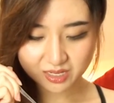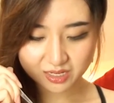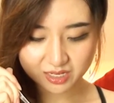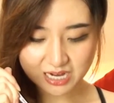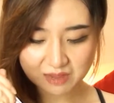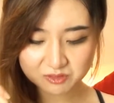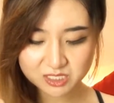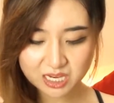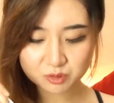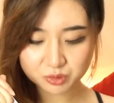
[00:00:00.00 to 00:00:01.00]
And I have to
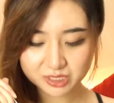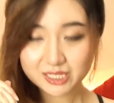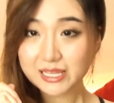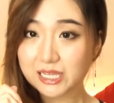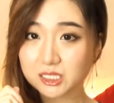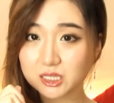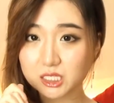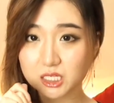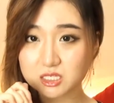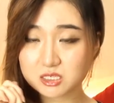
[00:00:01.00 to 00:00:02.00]
say I really like
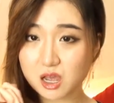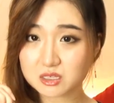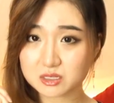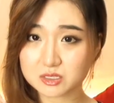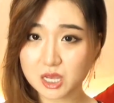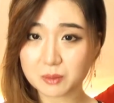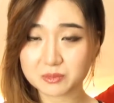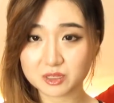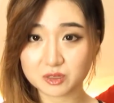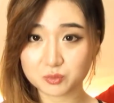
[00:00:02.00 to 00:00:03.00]
the sauce on top,
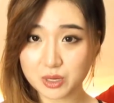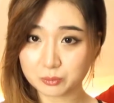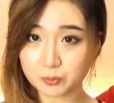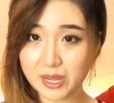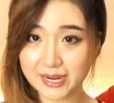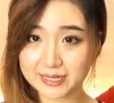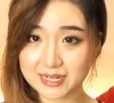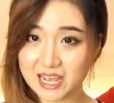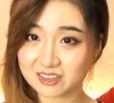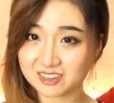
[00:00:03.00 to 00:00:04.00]
the red wine
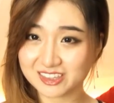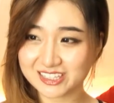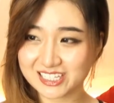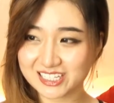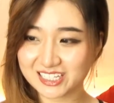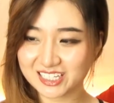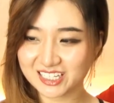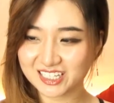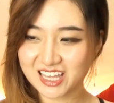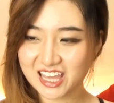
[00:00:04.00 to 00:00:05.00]
and
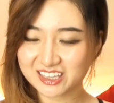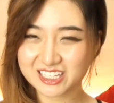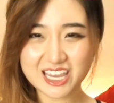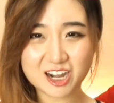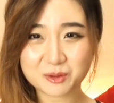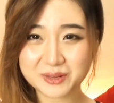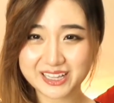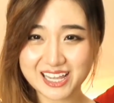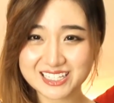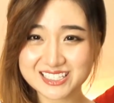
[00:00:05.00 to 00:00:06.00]
the
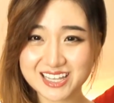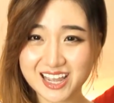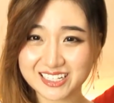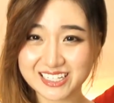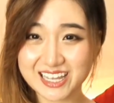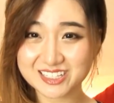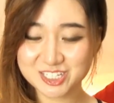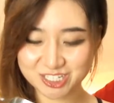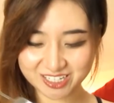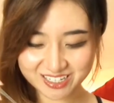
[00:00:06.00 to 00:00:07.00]
caramelized honey and
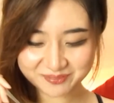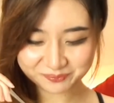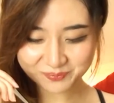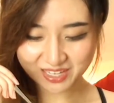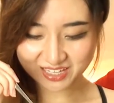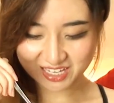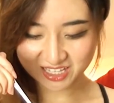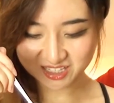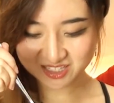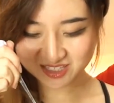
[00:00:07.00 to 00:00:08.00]
sugar.
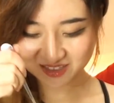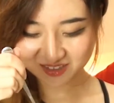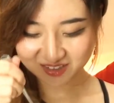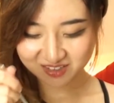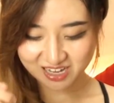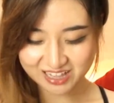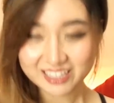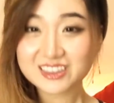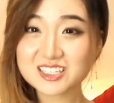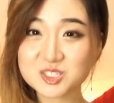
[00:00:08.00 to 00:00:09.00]
I
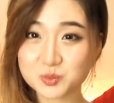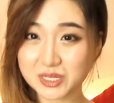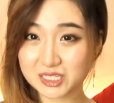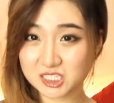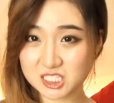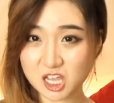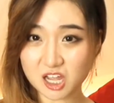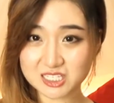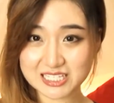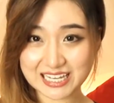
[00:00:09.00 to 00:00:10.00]
like the sweet
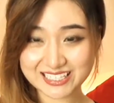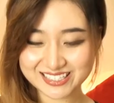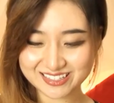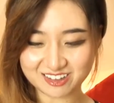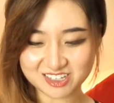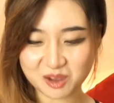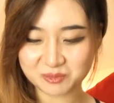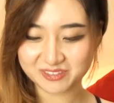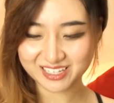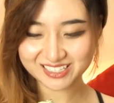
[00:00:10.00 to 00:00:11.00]
sauce taste on top
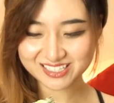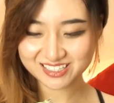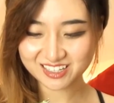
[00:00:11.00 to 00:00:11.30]
of this.